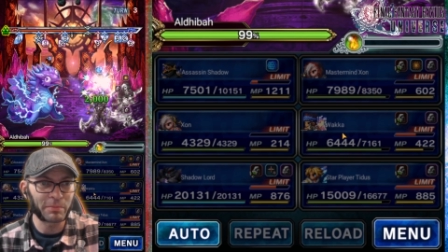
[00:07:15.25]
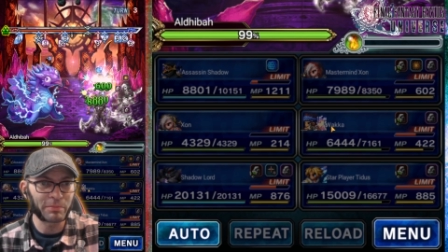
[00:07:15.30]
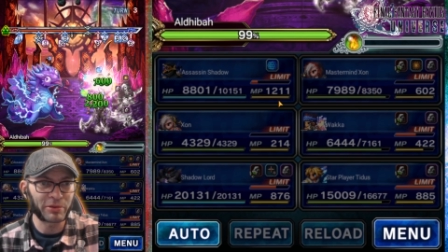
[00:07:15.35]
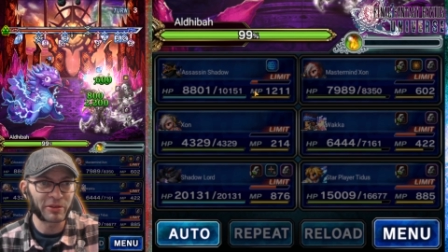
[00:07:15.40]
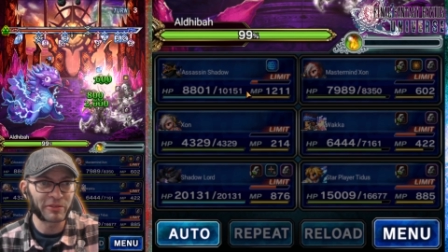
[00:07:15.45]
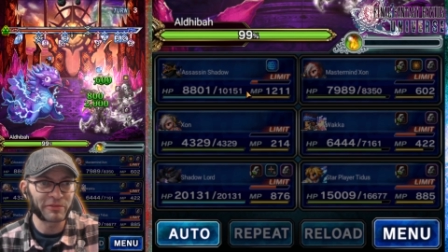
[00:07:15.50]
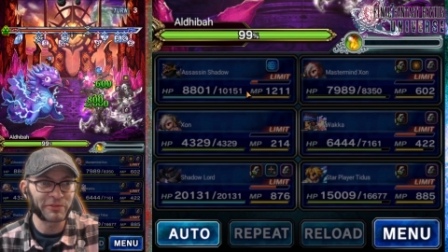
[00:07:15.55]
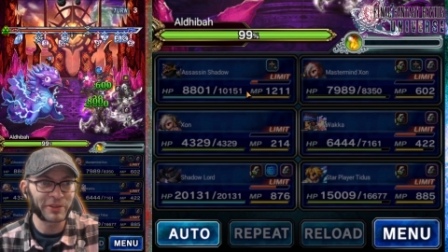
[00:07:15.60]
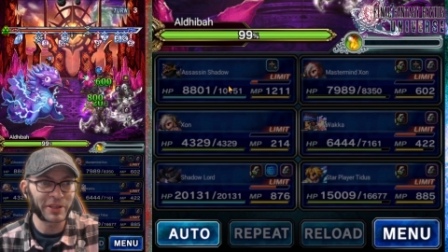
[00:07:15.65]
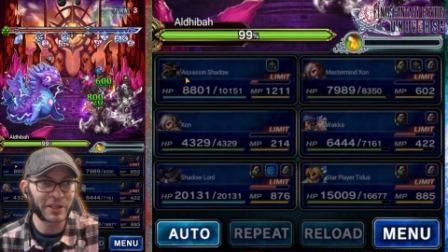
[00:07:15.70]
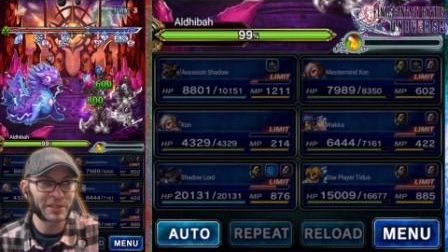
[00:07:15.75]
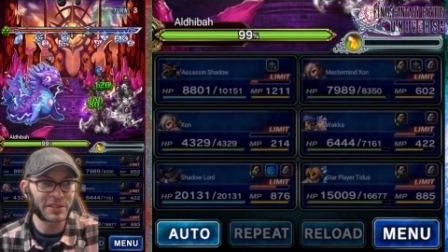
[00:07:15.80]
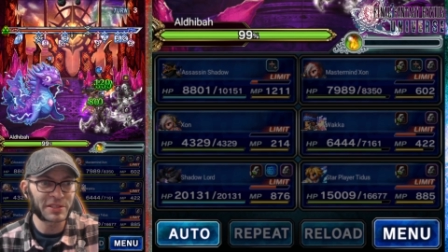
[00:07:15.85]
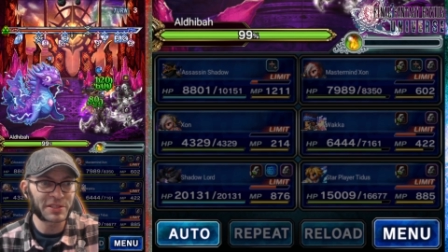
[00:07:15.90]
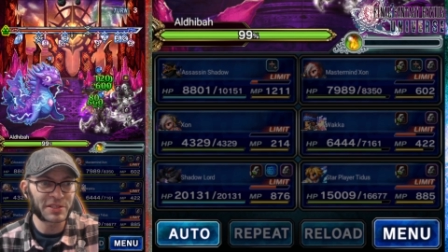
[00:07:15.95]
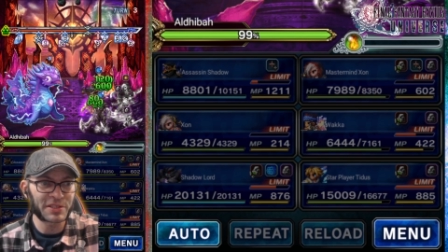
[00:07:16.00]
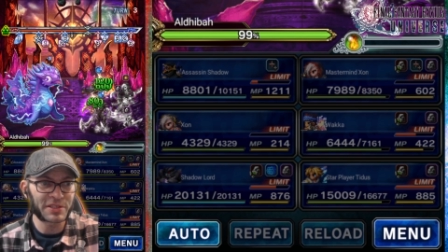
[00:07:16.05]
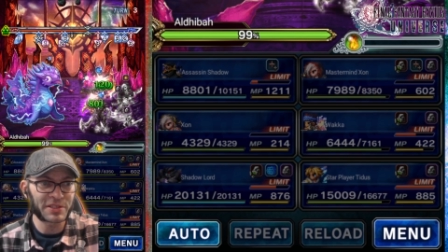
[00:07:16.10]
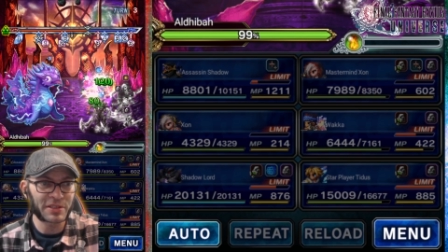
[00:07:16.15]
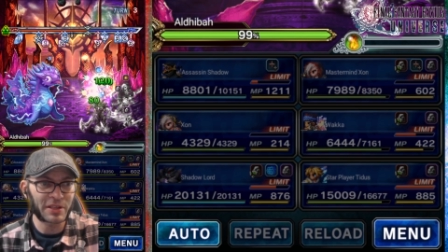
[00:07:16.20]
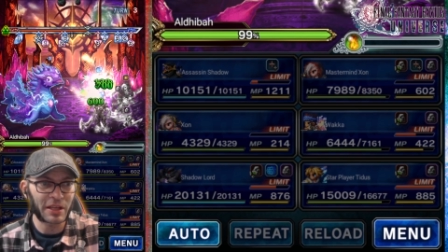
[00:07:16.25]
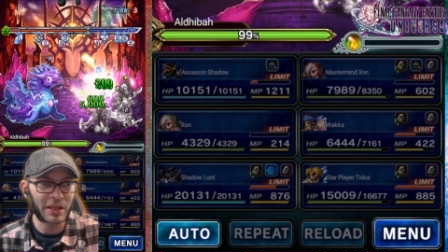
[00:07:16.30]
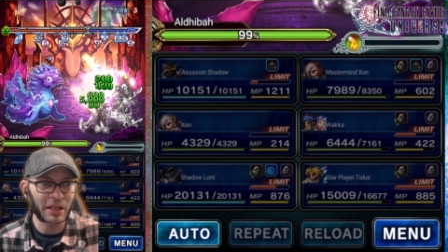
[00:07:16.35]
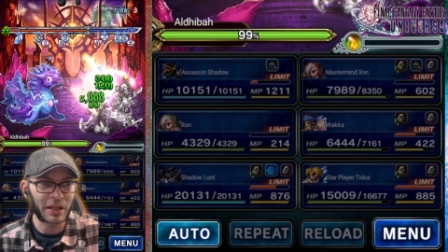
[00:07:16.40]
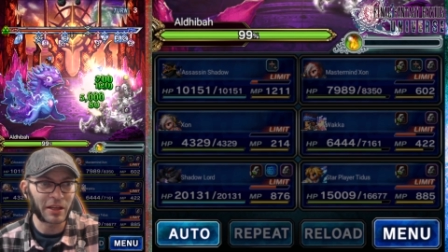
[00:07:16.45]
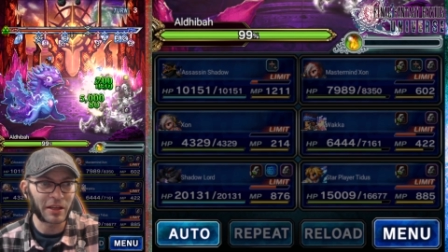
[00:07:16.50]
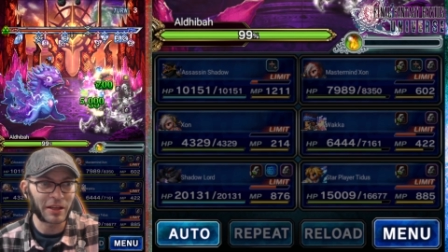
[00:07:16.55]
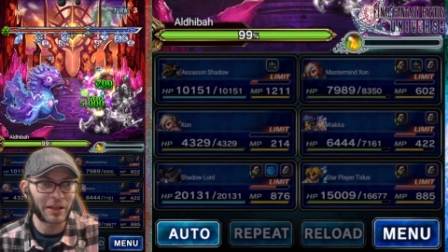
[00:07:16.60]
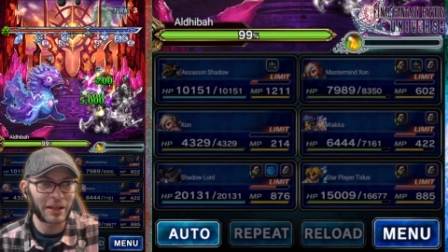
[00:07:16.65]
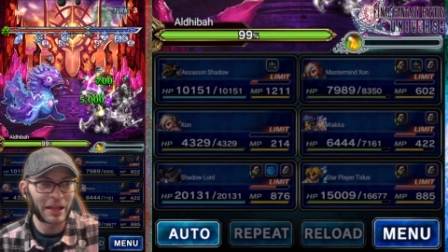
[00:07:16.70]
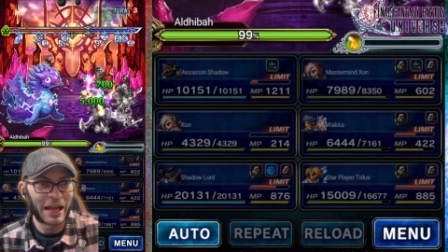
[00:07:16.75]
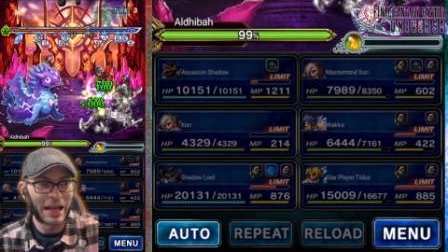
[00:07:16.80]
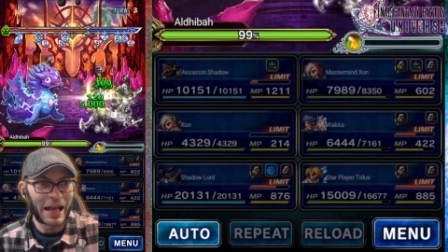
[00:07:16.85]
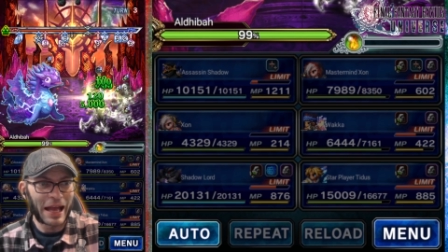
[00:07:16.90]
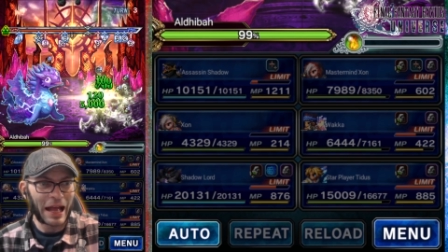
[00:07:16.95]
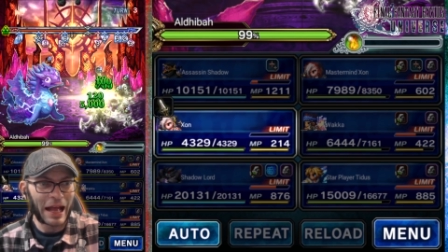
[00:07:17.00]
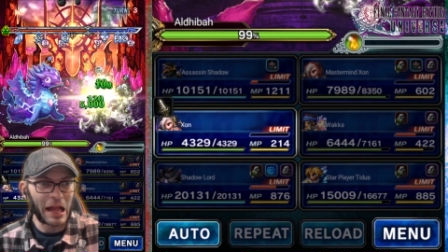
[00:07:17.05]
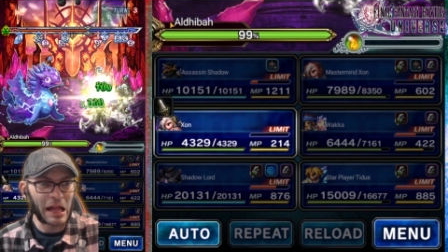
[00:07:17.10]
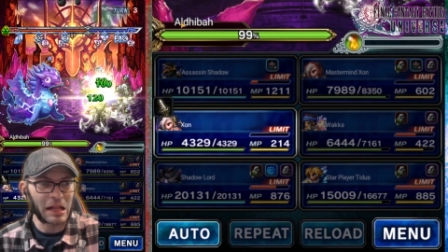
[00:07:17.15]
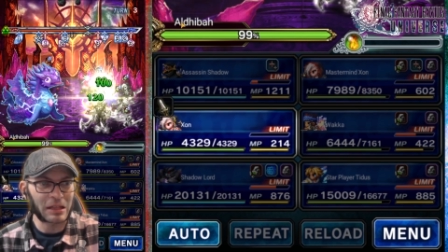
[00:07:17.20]
prevents
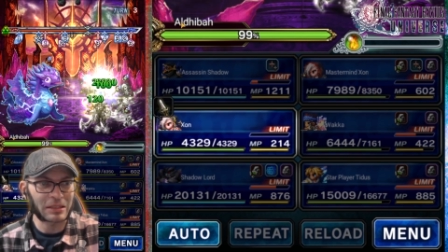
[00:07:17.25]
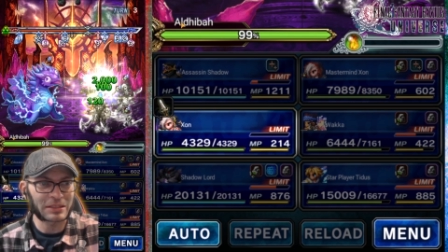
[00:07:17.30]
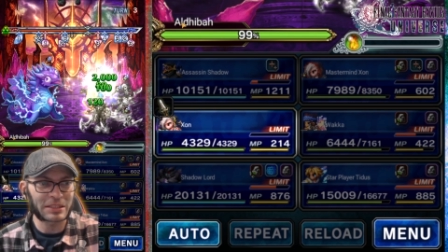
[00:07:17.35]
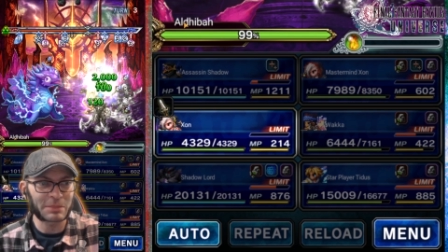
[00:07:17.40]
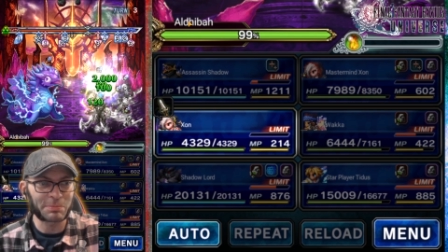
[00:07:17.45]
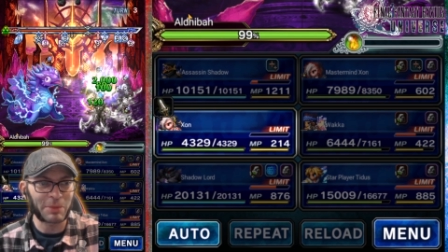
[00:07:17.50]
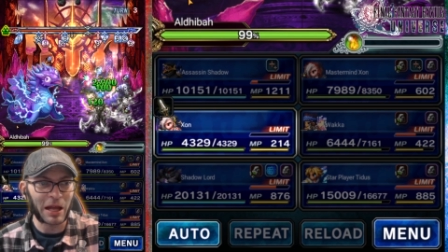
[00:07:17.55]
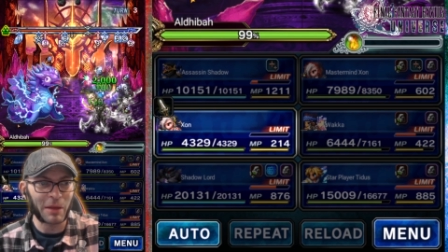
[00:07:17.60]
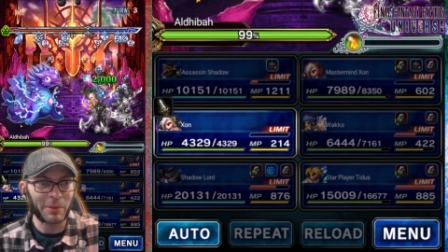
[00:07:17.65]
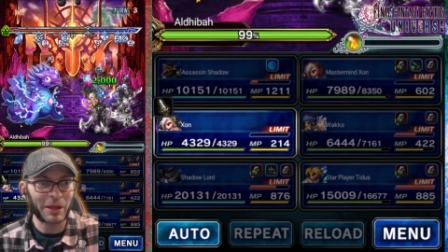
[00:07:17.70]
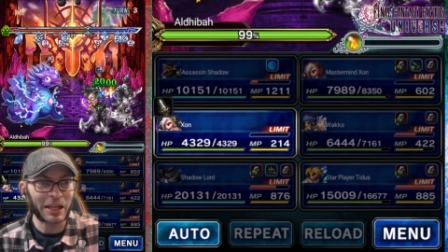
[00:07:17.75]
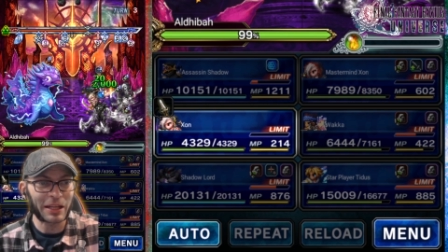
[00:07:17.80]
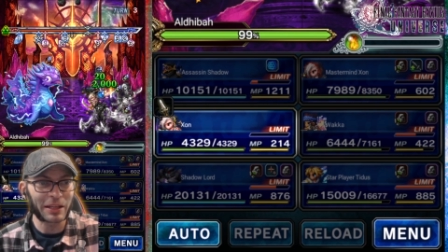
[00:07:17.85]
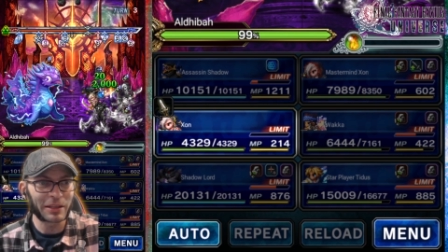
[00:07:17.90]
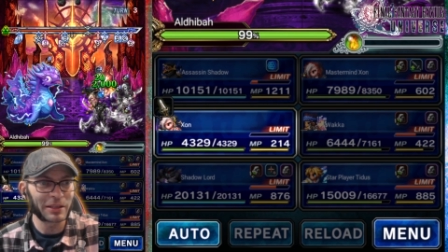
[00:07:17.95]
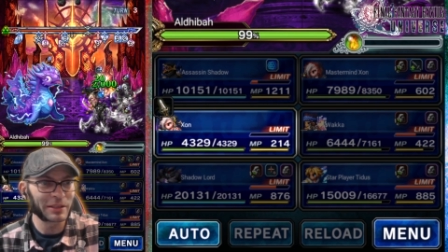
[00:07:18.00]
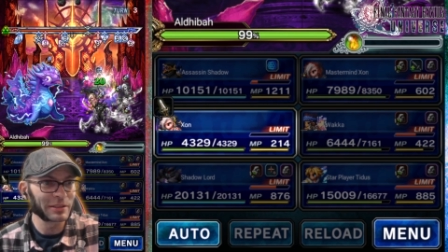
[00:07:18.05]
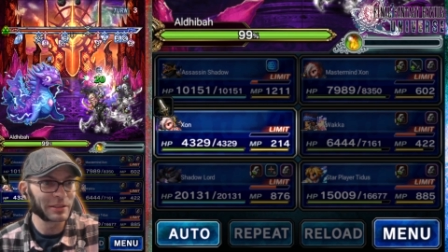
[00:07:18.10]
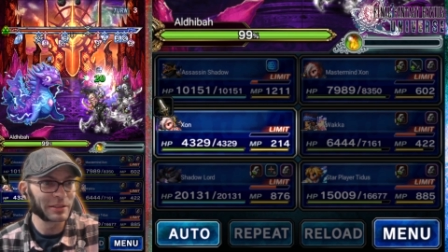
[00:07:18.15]
Aldibaba